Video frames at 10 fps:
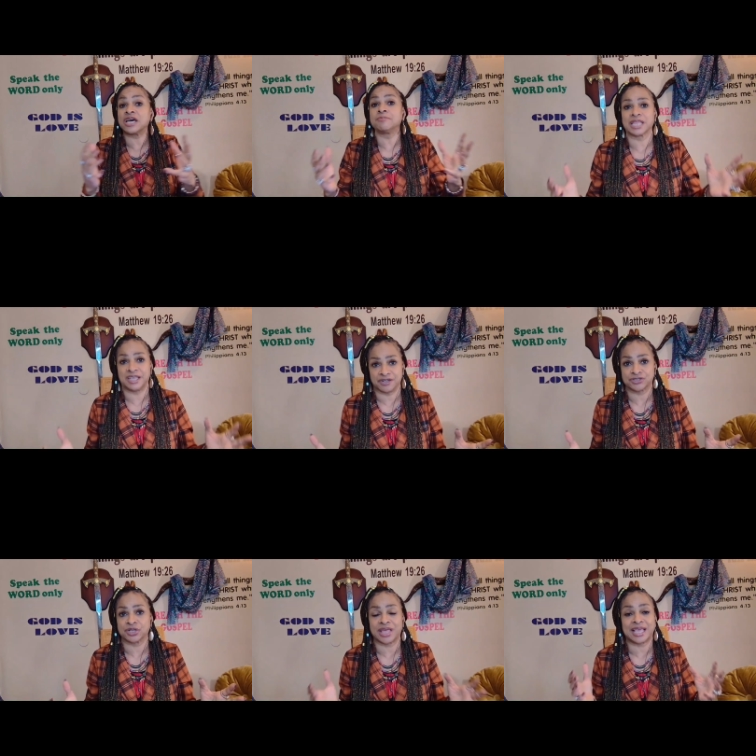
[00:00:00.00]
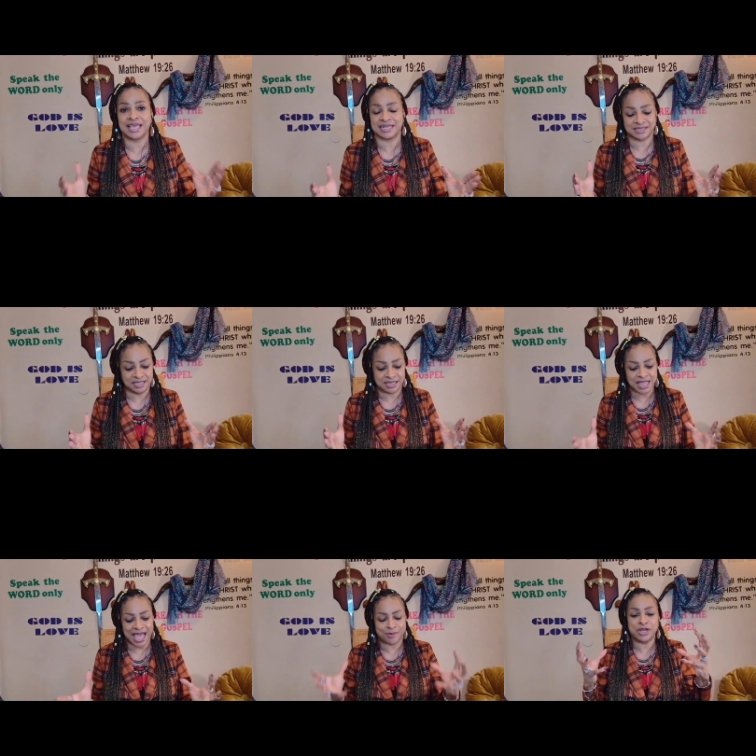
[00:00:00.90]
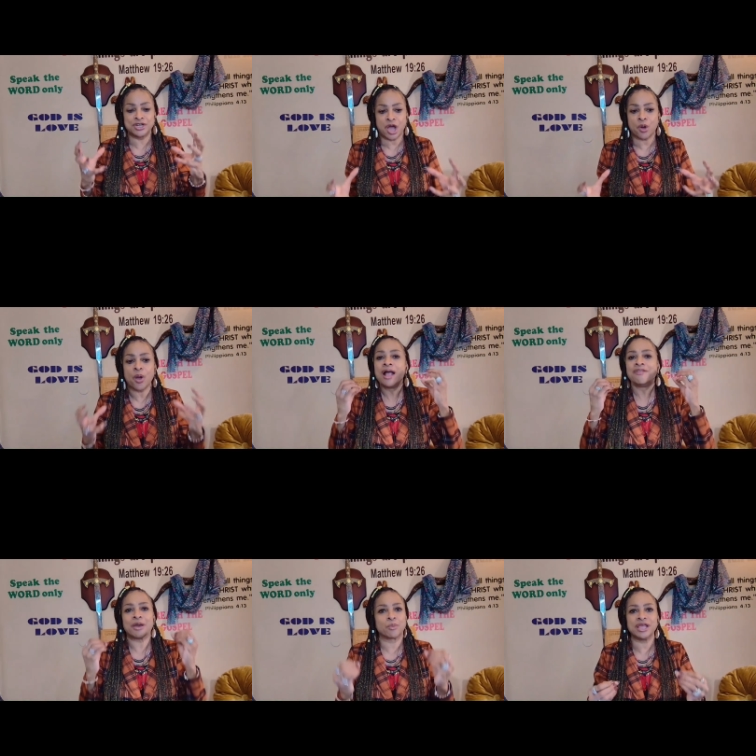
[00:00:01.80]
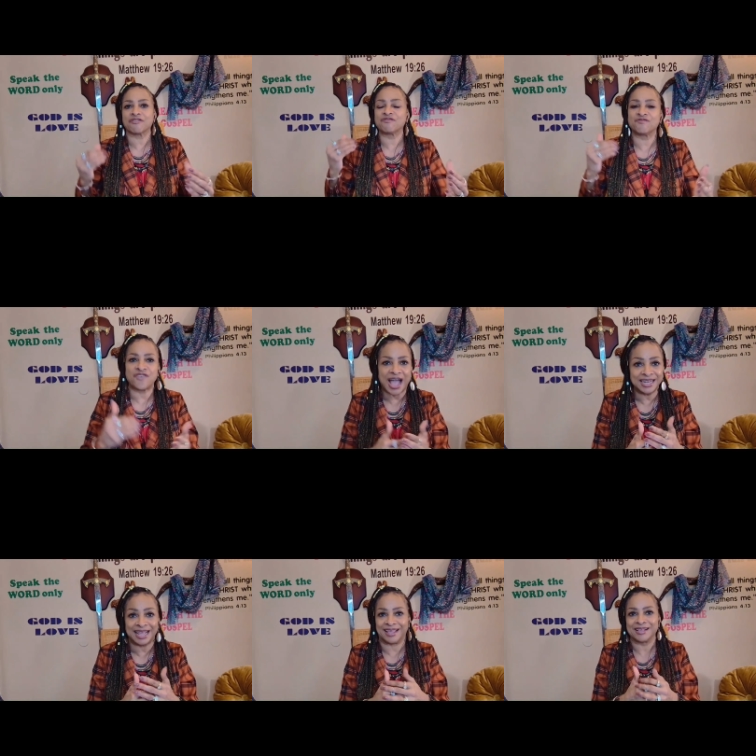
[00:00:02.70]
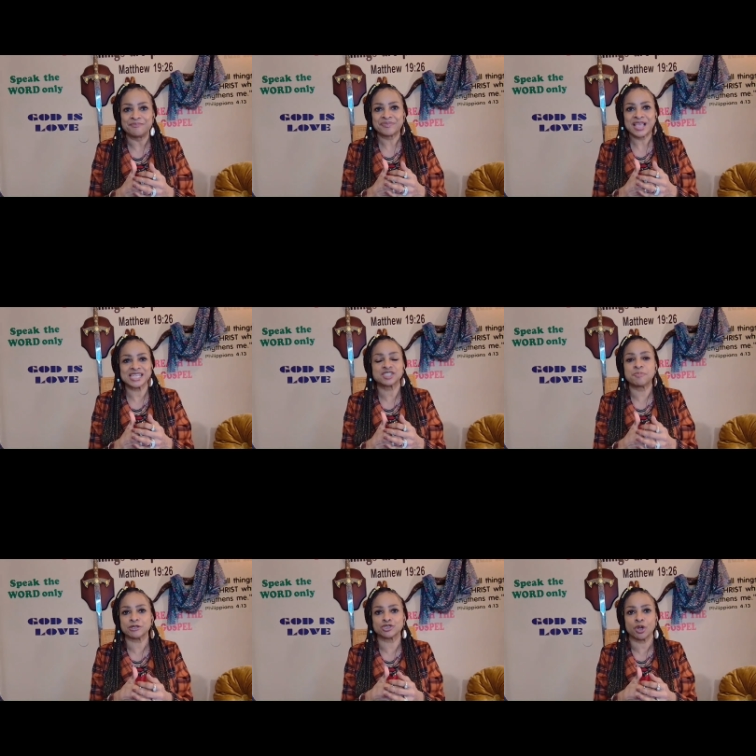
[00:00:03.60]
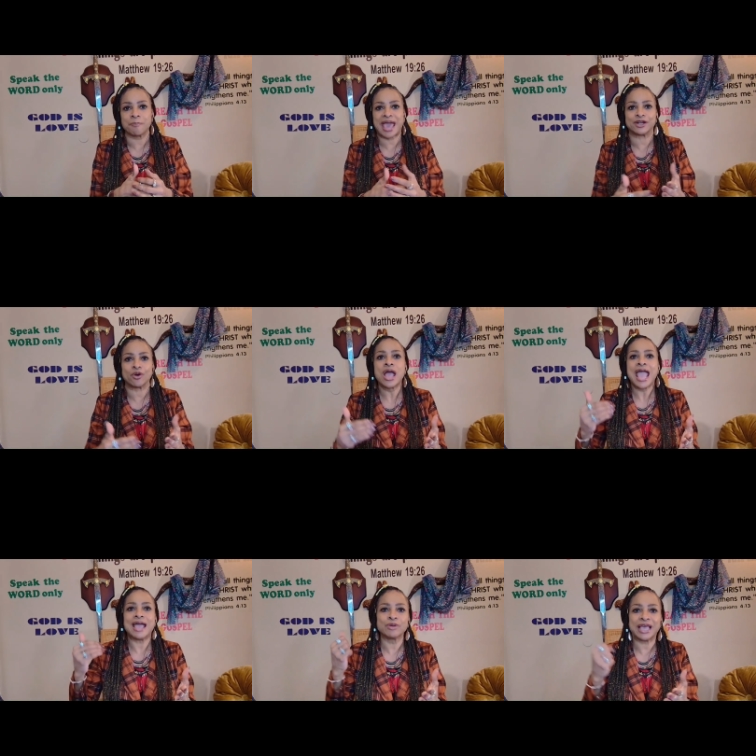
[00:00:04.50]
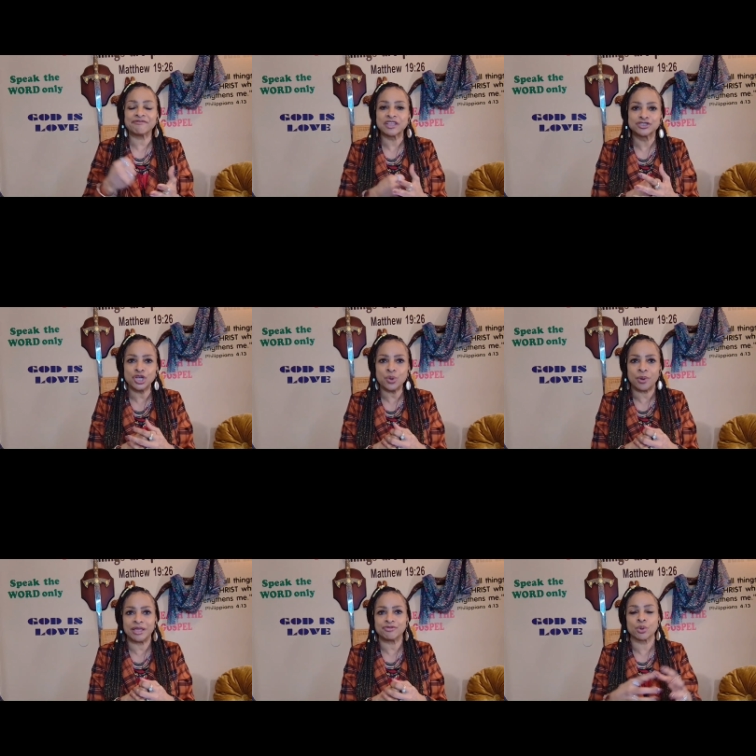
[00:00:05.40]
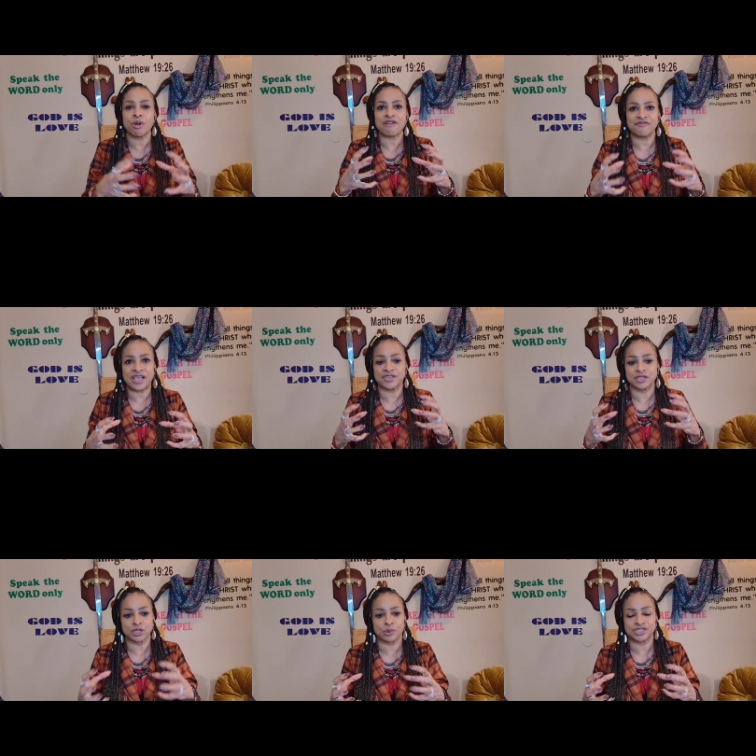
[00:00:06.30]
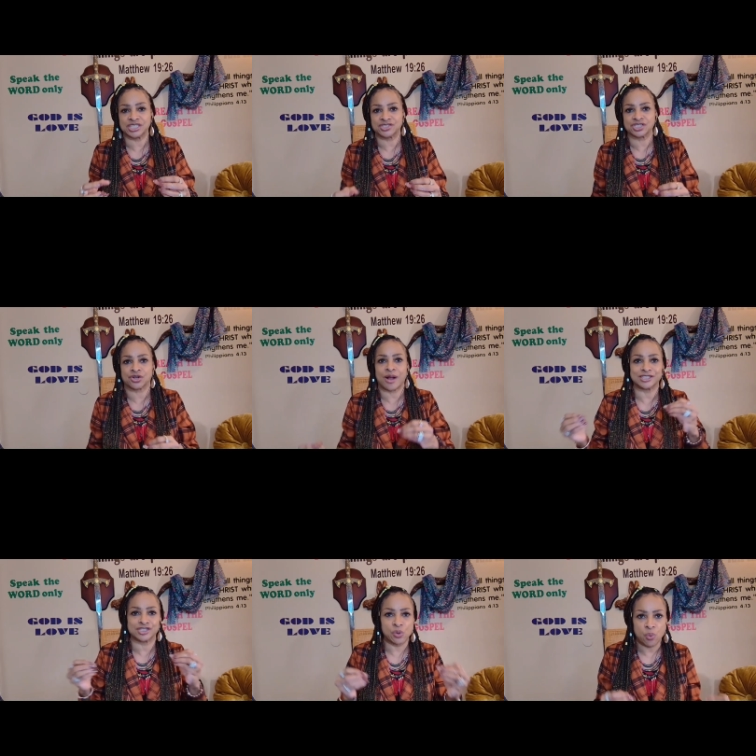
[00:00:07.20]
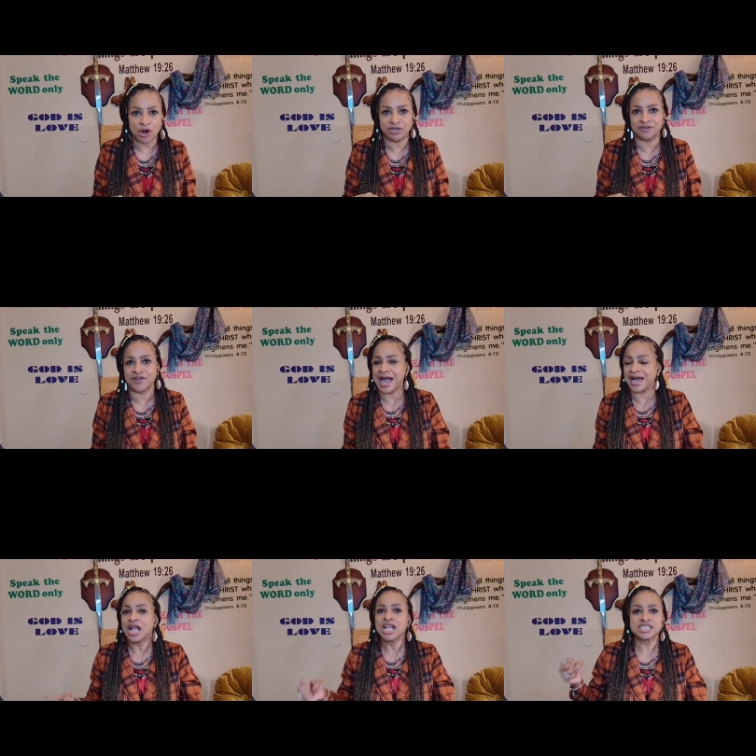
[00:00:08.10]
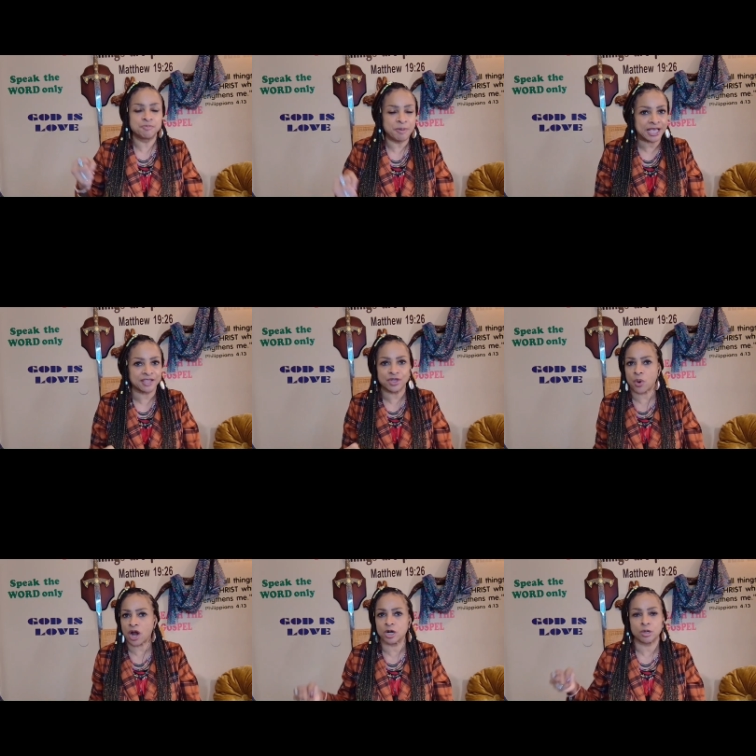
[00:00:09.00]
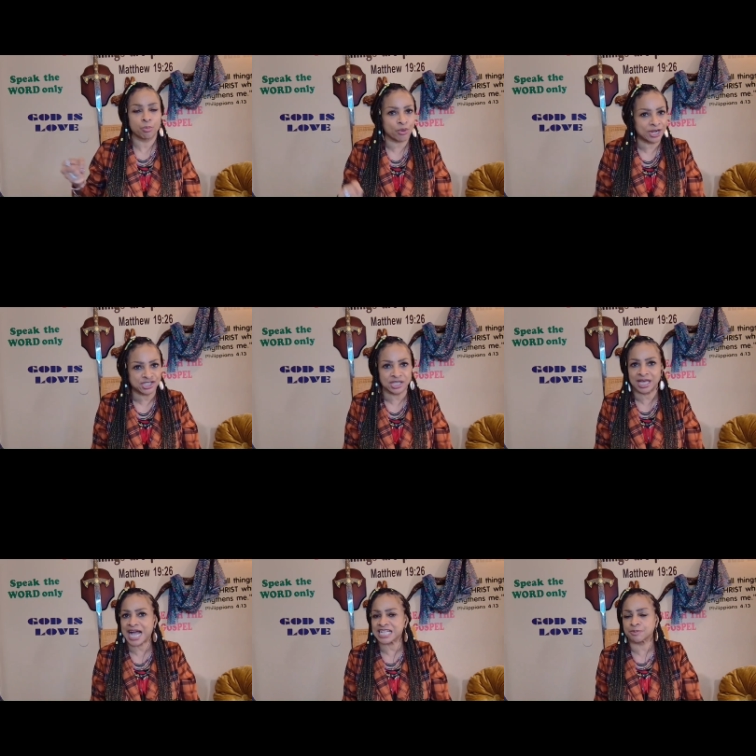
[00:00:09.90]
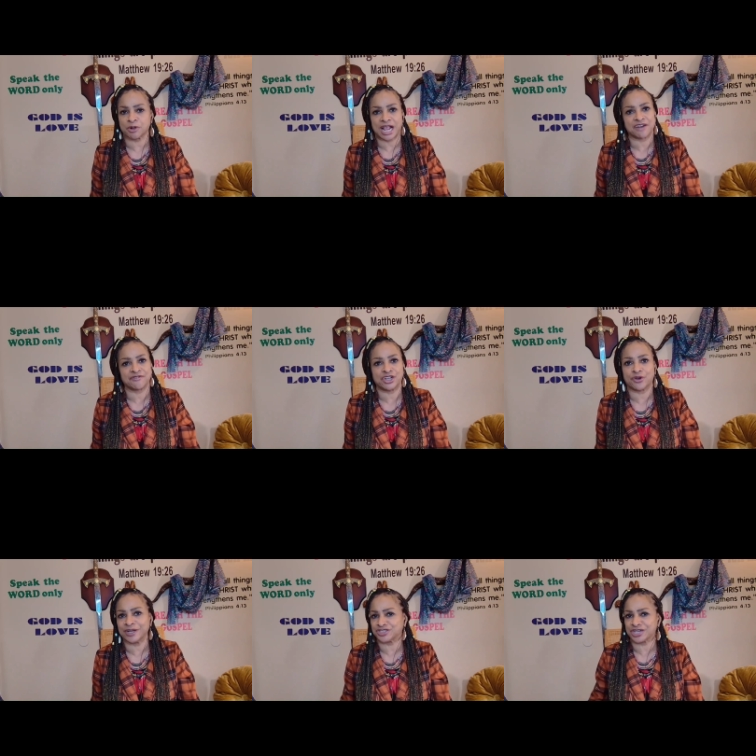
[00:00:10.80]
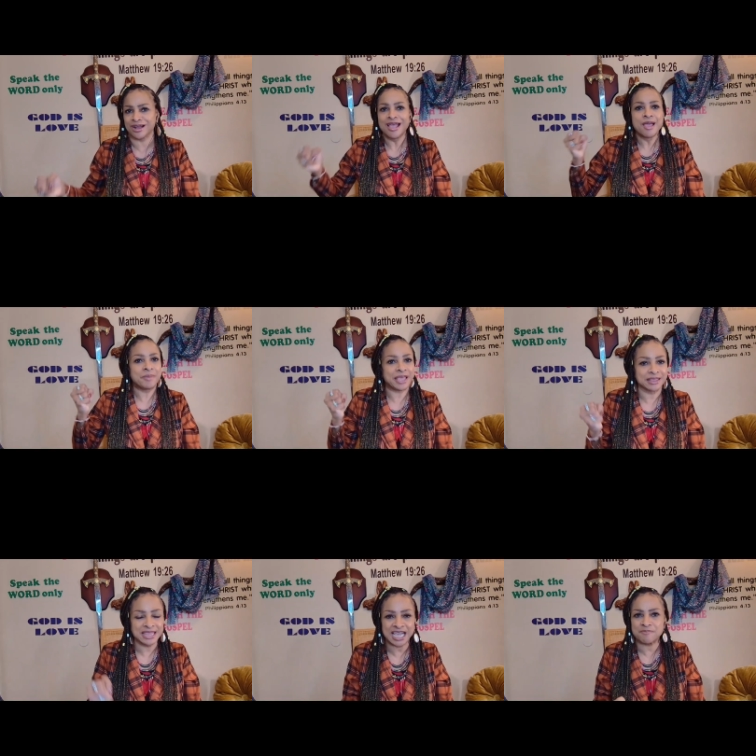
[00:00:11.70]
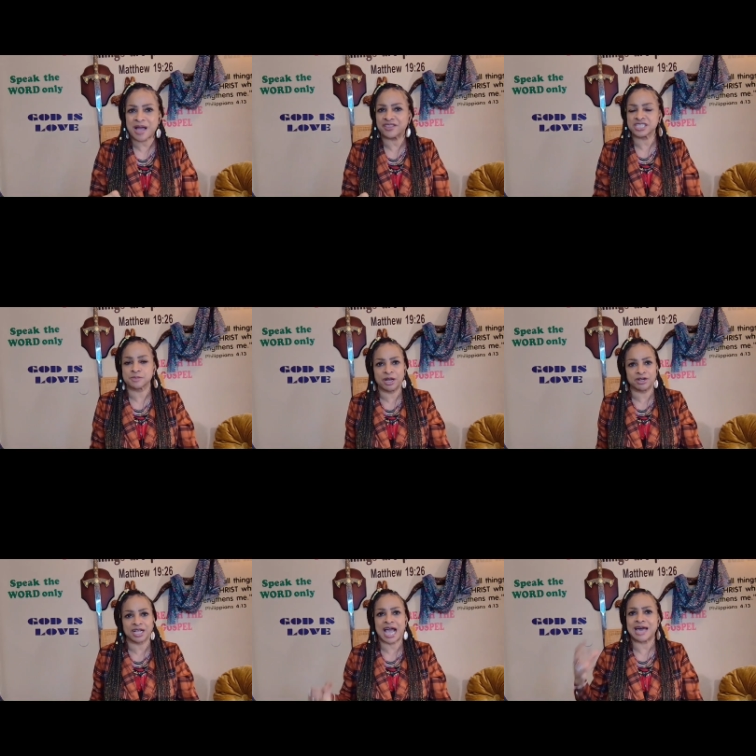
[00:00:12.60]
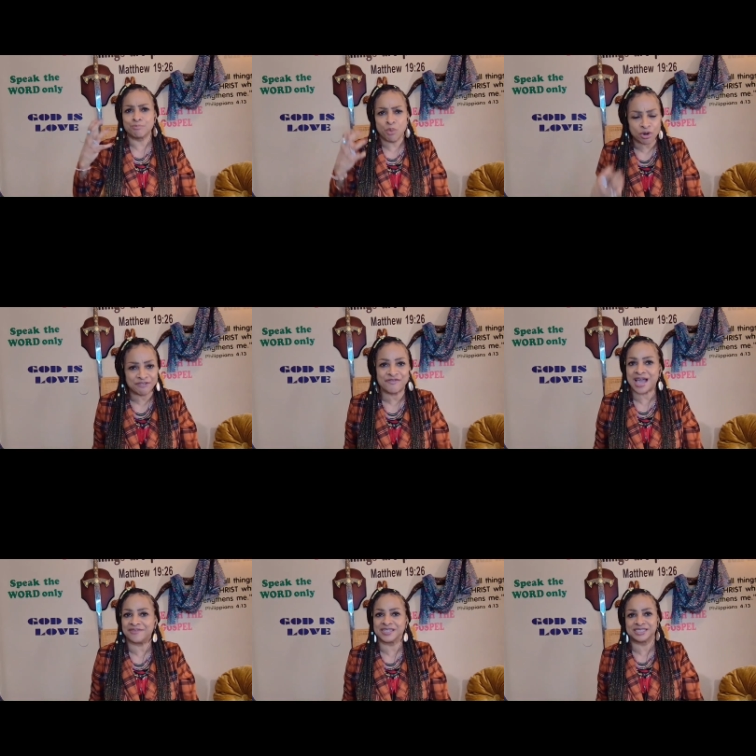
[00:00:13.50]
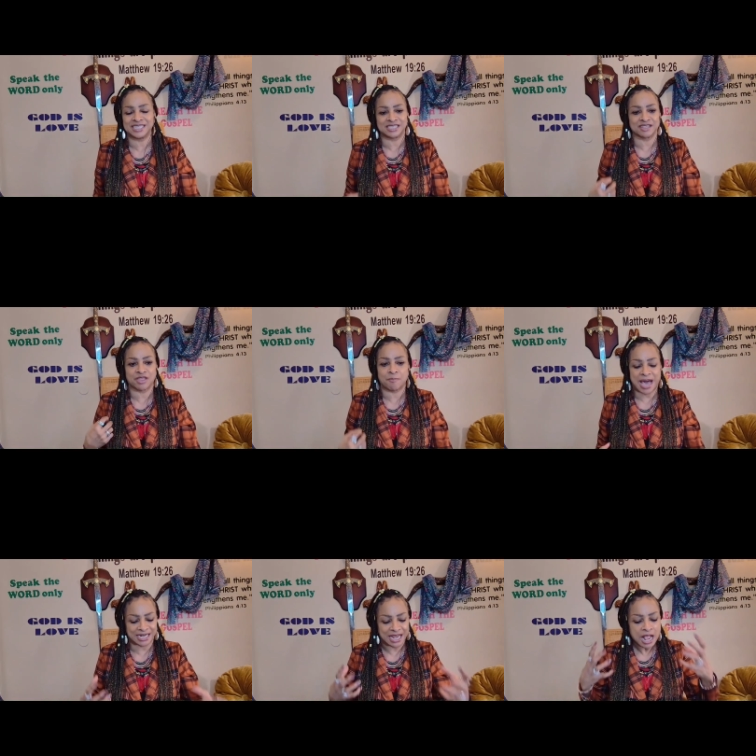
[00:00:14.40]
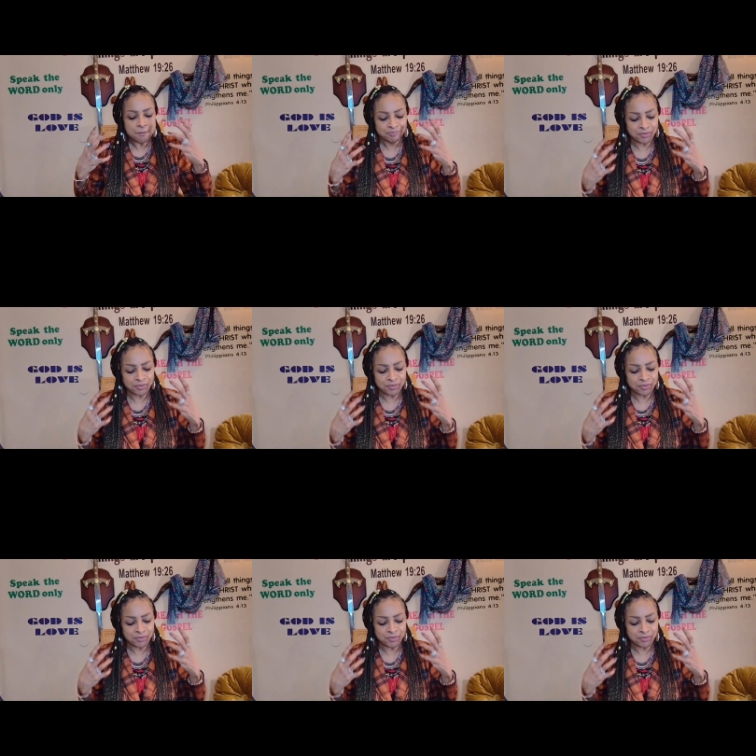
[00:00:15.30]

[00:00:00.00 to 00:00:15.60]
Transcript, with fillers: of unbelievers so they can't see the light. We know that we are fighting a spiritual battle, and we have to do it through our faith in the Lord Jesus Christ, the word of God, speaking the word, preaching the gospel to every creature, being led by the Spirit of God, mortifying the deeds of the body.